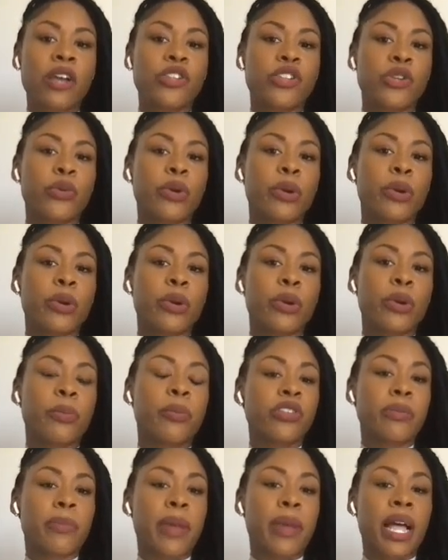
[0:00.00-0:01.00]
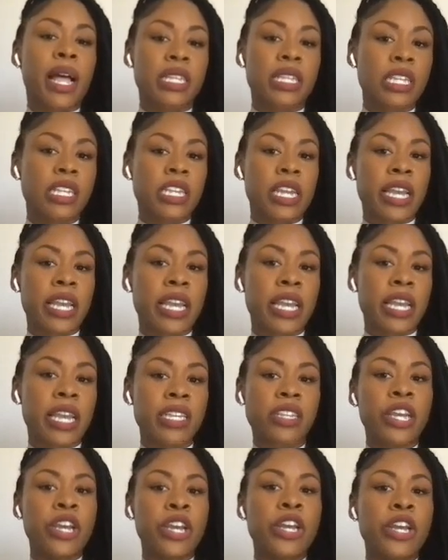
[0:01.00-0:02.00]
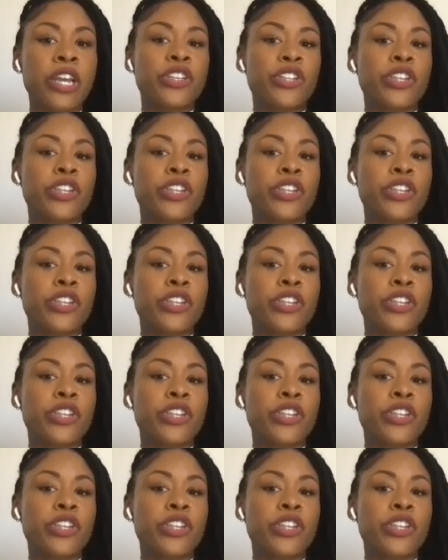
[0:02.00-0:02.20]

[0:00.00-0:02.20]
on how to approach the policy change